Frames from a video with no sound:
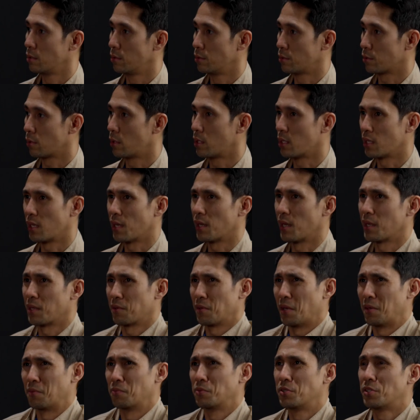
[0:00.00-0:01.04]
So I
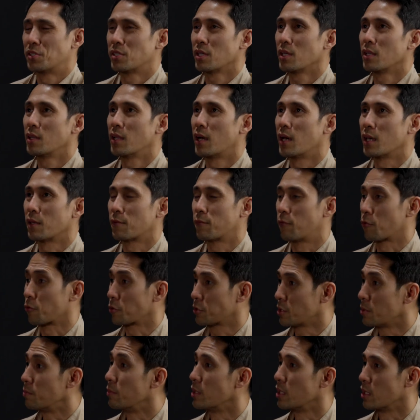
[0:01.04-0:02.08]
would say like
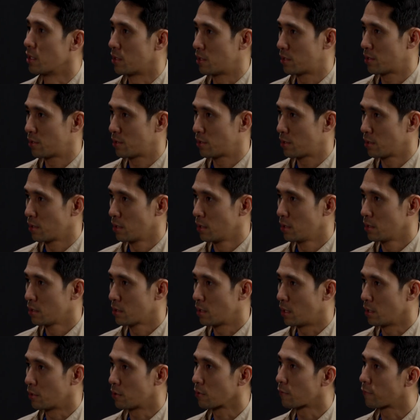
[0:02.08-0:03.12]
40 minutes.
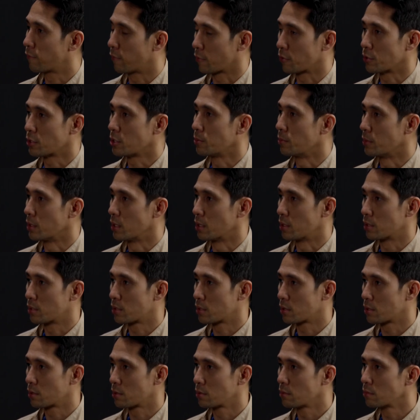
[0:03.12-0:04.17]
I took 40
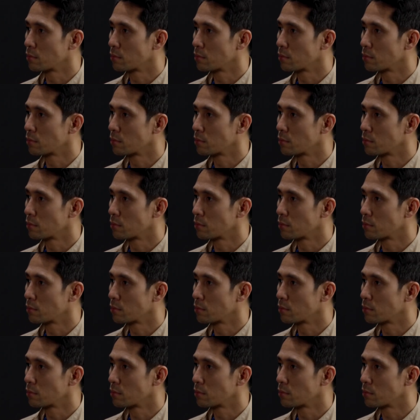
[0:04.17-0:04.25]
minutes.